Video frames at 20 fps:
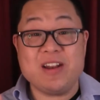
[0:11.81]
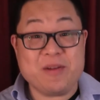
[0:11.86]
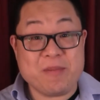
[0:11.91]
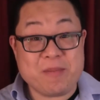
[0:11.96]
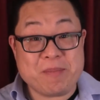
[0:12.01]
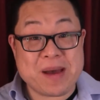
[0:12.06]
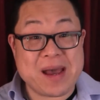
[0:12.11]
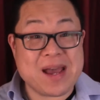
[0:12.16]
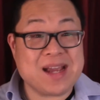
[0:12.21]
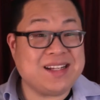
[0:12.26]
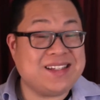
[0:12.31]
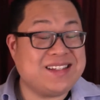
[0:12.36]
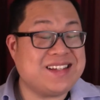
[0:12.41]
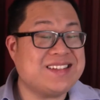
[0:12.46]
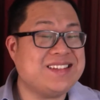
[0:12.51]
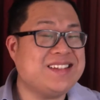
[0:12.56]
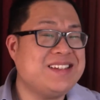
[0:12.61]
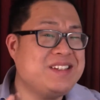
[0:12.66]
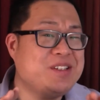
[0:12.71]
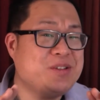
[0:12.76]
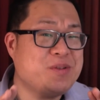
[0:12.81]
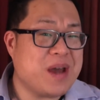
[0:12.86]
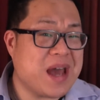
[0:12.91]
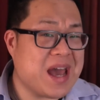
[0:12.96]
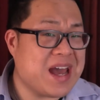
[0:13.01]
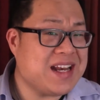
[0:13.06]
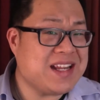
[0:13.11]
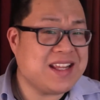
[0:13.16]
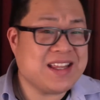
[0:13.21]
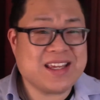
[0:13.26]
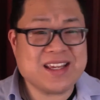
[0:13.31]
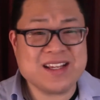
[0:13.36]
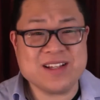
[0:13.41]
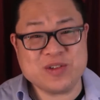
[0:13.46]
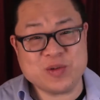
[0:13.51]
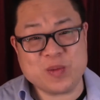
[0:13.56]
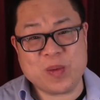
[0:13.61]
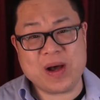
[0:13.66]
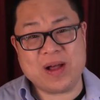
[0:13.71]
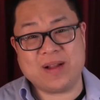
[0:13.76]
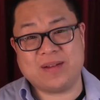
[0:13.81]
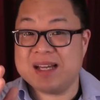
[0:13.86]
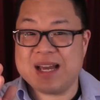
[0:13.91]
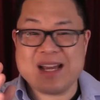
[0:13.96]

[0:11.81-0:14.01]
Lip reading: the bank doesn't do anything as well.